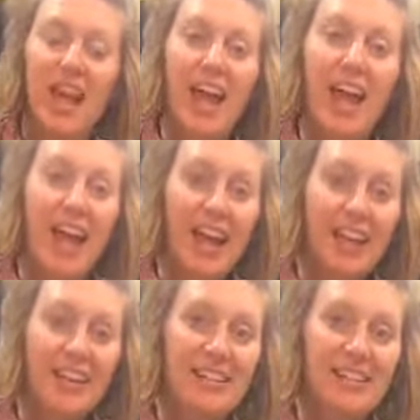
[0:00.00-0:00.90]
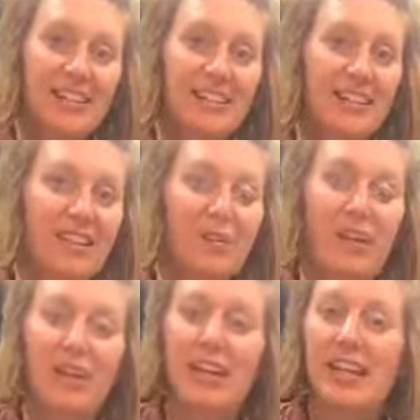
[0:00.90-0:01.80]
And you
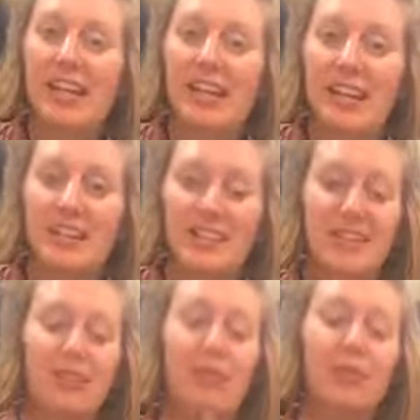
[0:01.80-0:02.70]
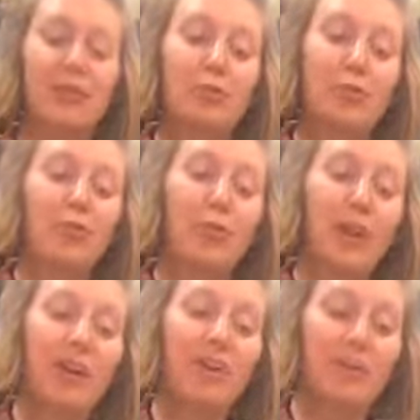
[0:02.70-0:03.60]
get a kit filled with
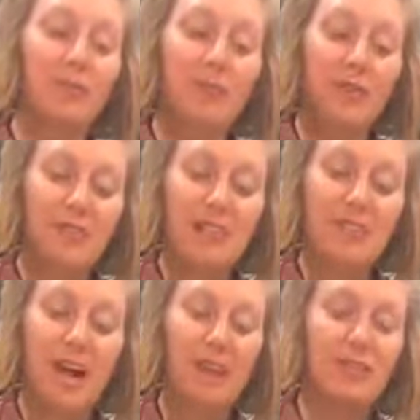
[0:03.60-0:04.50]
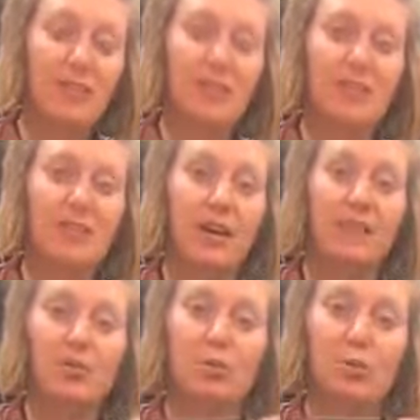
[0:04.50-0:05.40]
$450 of
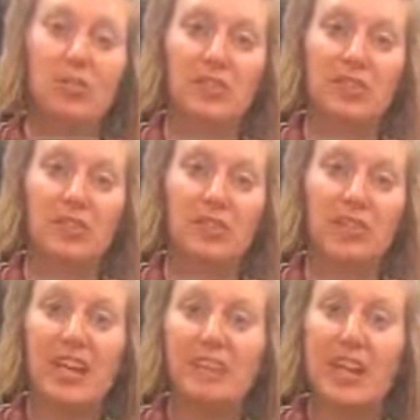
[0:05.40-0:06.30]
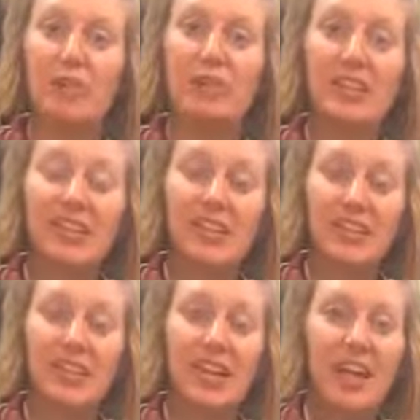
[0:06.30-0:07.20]
tools. So that's how little
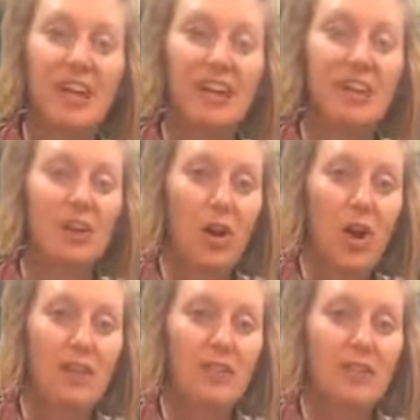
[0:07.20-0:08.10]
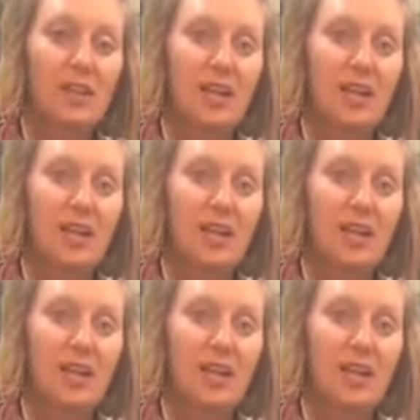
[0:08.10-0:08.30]
it can cost.